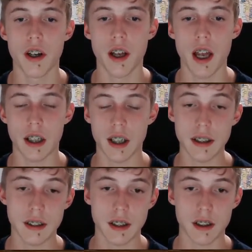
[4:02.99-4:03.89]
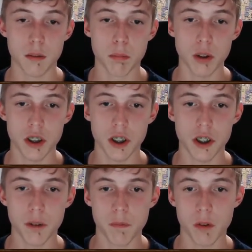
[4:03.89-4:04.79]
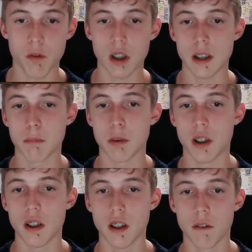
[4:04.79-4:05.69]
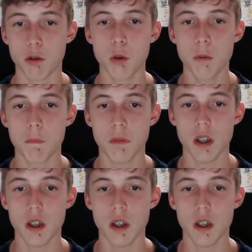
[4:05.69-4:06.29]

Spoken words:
And let's see the point here. For example, king to f2.